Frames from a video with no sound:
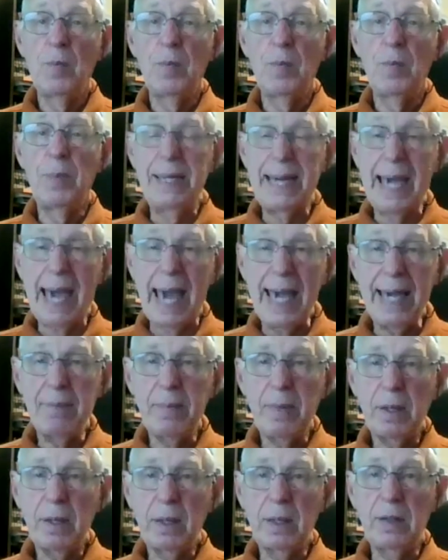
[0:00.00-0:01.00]

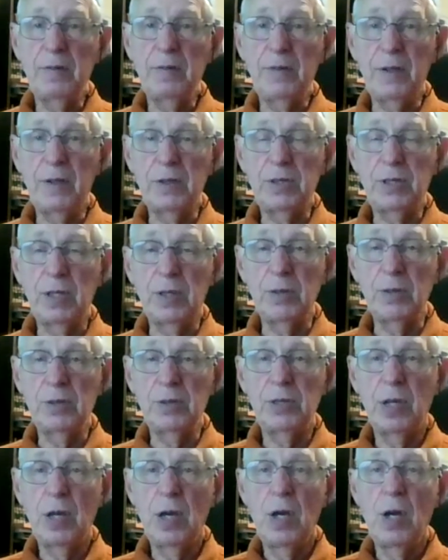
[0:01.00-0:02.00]
became
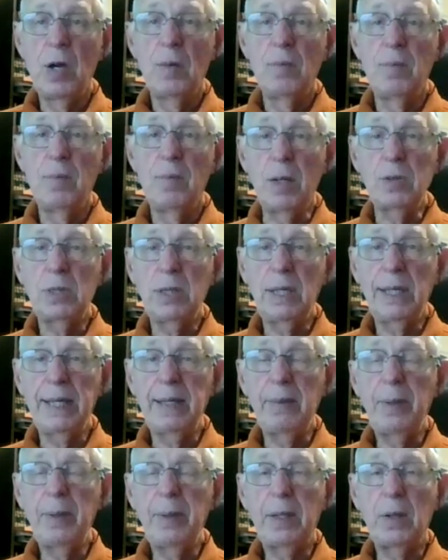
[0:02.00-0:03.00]
conversos,
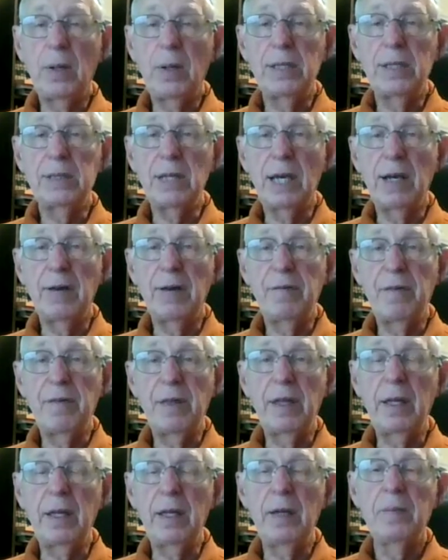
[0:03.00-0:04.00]
mostly because of
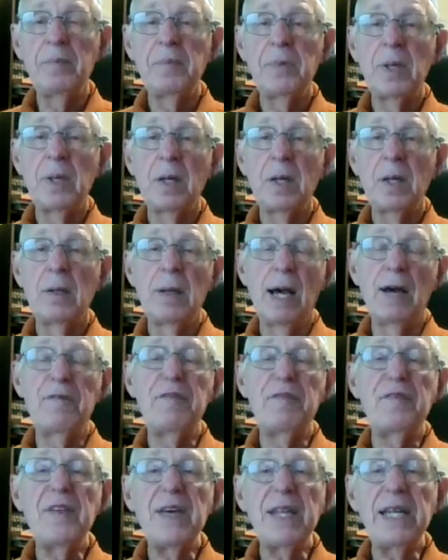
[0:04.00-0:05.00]
the
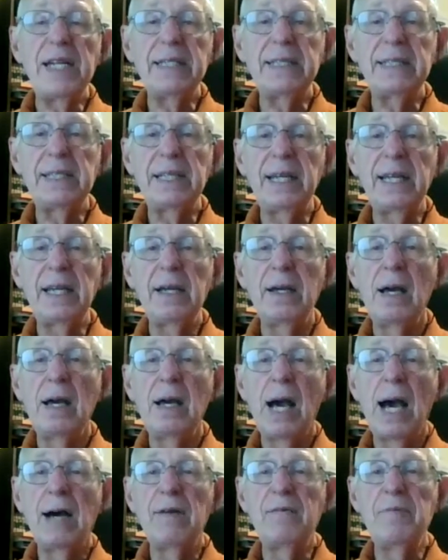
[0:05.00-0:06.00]
affinity
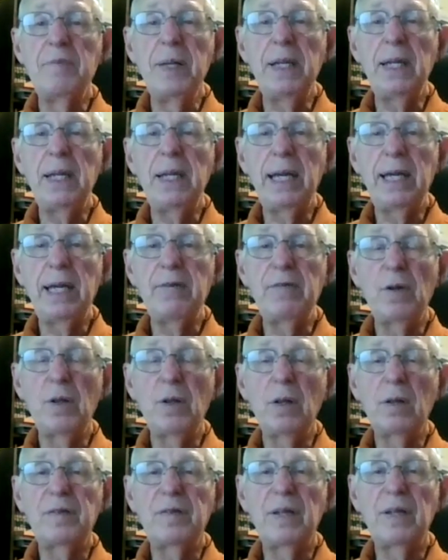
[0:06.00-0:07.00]
of
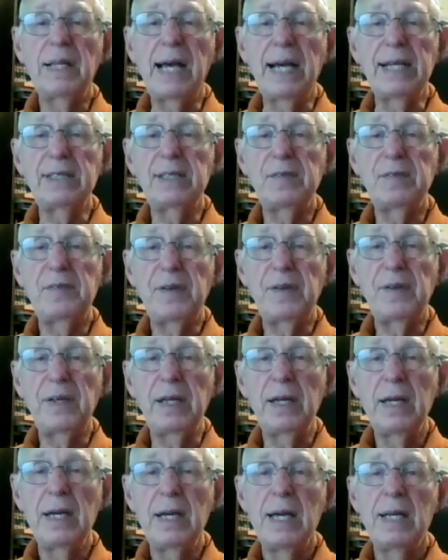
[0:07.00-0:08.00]
medieval
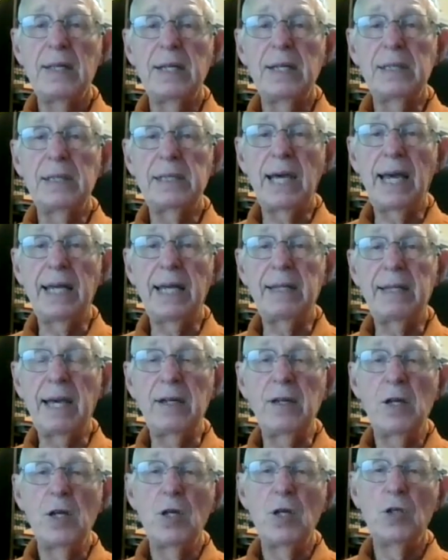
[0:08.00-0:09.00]
philosophy that said
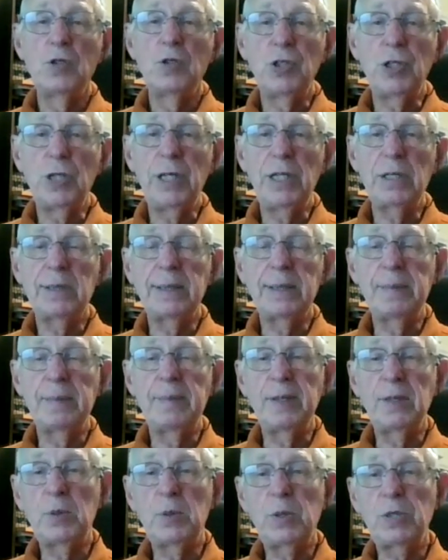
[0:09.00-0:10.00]
that Judaism
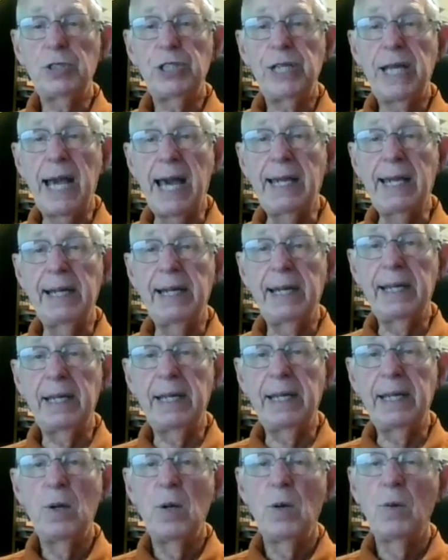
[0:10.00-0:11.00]
and
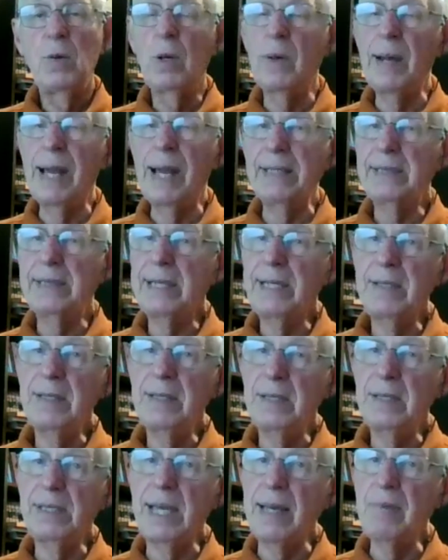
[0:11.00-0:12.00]
Christianity were asking
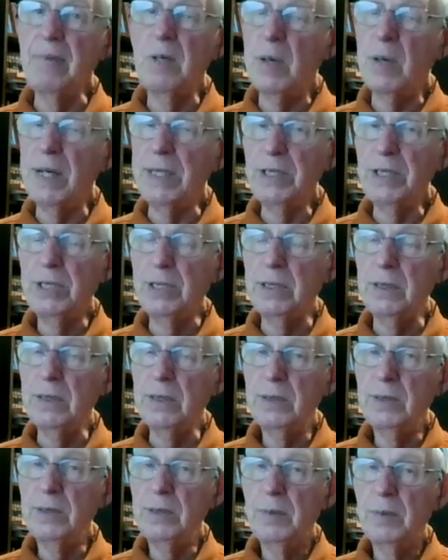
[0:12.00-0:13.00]
the same
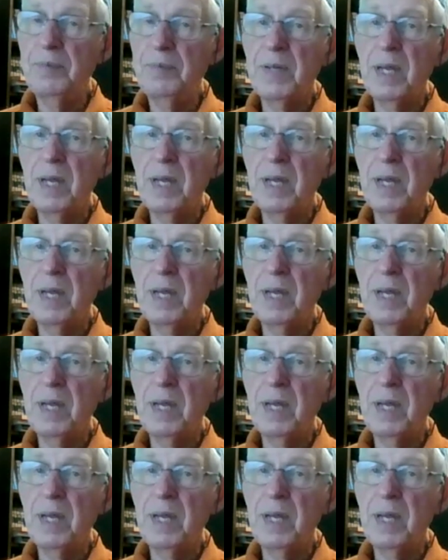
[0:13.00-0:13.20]
questions.